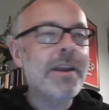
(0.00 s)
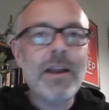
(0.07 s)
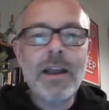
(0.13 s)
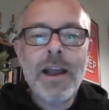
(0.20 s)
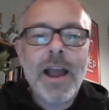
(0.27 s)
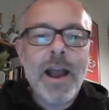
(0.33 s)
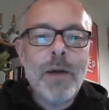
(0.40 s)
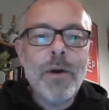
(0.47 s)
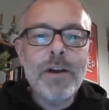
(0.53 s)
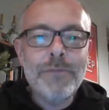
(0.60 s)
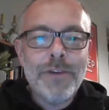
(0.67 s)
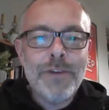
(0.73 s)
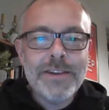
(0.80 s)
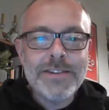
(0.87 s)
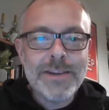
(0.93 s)
how I've
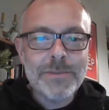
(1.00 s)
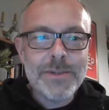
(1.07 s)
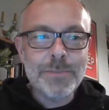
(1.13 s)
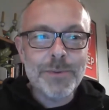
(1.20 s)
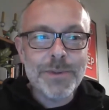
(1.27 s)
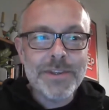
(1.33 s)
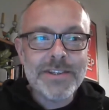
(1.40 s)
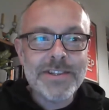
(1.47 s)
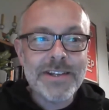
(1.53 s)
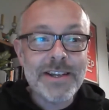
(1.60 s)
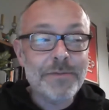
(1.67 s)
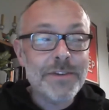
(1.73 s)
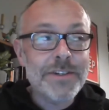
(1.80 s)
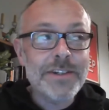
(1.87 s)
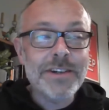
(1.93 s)
attempted to put this together
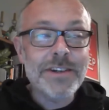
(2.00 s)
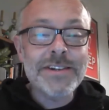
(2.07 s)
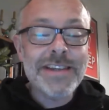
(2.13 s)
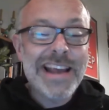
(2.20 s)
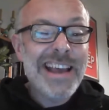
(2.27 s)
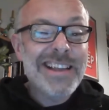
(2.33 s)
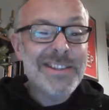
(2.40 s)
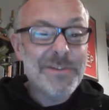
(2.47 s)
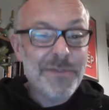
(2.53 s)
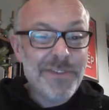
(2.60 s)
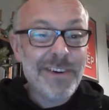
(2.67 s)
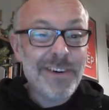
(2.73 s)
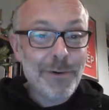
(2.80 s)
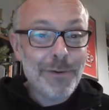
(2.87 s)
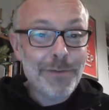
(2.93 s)
for tonight. It's
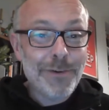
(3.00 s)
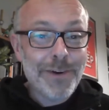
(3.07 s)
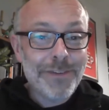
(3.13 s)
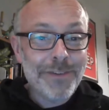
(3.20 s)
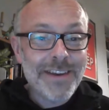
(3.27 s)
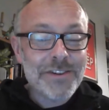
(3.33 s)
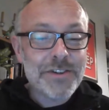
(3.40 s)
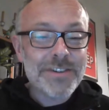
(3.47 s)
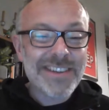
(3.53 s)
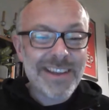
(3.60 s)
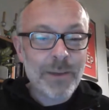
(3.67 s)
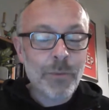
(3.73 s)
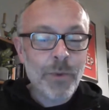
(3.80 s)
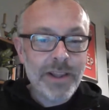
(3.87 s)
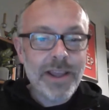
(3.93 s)
very rough around the edges. It
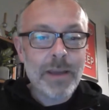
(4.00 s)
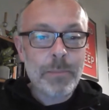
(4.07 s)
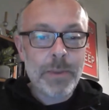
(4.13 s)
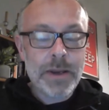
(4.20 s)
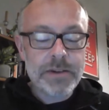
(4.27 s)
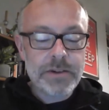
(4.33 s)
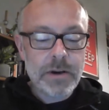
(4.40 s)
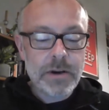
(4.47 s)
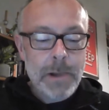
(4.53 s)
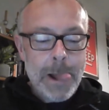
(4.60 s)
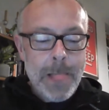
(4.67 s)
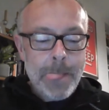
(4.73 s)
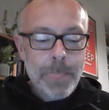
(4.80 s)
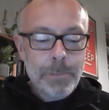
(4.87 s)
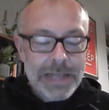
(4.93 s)
will get better.
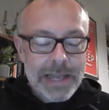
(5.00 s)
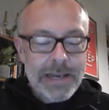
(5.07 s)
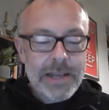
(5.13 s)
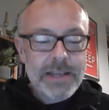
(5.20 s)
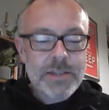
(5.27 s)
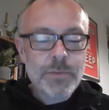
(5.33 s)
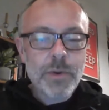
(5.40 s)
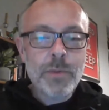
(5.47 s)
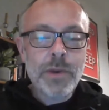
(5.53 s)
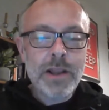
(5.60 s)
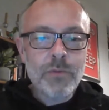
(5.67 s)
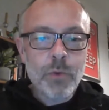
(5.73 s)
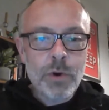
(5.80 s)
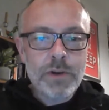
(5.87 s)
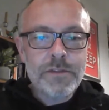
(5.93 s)
The plan is we will
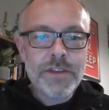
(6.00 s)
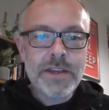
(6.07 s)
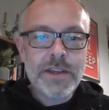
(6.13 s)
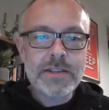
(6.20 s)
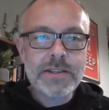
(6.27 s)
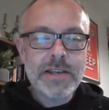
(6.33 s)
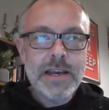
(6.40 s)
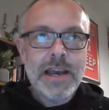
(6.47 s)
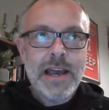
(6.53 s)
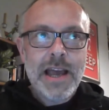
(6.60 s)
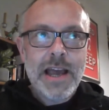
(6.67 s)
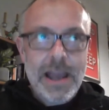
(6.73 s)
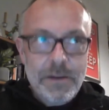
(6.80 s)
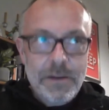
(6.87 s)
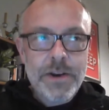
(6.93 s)
have one of these
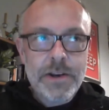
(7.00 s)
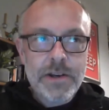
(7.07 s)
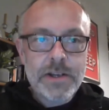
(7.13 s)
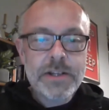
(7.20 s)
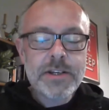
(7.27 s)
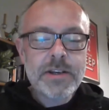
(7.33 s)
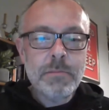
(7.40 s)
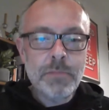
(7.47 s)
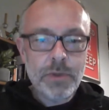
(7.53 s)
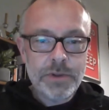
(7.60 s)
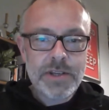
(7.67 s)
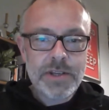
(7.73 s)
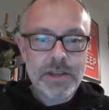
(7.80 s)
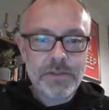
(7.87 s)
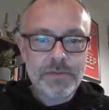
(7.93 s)
every night,
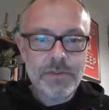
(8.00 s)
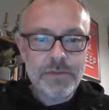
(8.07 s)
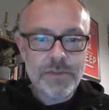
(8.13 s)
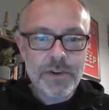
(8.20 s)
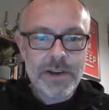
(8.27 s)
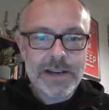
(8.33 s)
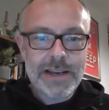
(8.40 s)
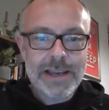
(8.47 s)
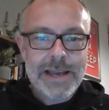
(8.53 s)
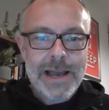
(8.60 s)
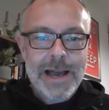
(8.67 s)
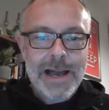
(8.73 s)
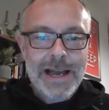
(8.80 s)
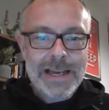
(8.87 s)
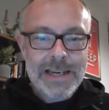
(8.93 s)
Monday through Friday
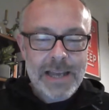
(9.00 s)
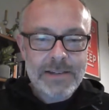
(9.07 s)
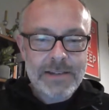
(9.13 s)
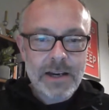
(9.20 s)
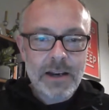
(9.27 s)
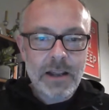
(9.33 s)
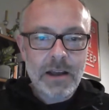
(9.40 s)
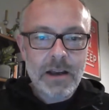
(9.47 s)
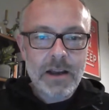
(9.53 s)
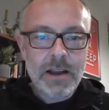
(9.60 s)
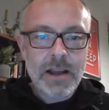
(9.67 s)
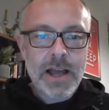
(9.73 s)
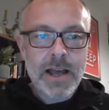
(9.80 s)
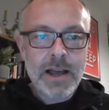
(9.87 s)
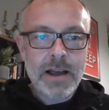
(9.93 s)
at 8 o'clock.
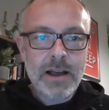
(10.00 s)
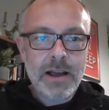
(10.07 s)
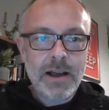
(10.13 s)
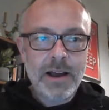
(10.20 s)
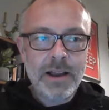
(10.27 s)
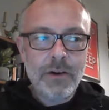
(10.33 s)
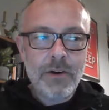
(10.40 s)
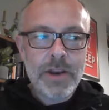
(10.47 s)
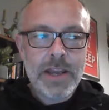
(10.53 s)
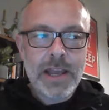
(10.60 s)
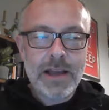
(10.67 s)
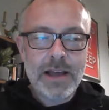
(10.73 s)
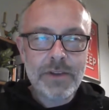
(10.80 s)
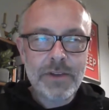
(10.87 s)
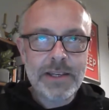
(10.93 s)
I already
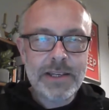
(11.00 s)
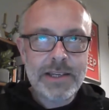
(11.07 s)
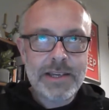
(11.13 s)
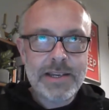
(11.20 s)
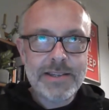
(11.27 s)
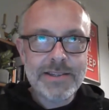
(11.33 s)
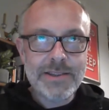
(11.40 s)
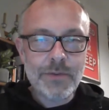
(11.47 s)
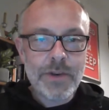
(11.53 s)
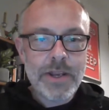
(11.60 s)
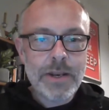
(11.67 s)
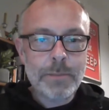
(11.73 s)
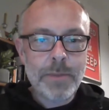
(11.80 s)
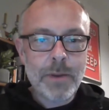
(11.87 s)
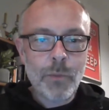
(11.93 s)
have at least 3
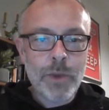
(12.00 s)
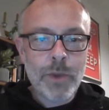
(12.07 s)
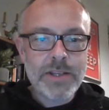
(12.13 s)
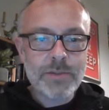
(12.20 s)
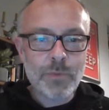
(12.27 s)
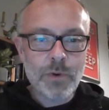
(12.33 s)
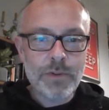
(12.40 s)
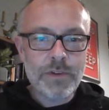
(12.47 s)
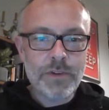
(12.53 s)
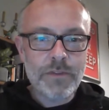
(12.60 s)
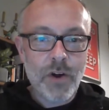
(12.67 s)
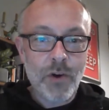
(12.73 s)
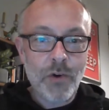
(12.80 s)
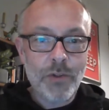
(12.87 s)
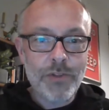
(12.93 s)
and a bit weeks worth
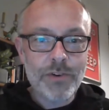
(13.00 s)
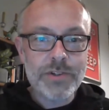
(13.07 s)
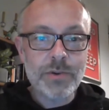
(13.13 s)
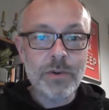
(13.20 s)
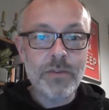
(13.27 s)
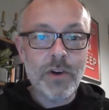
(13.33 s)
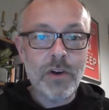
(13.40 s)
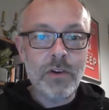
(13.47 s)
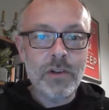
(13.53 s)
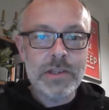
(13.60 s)
of authors who have all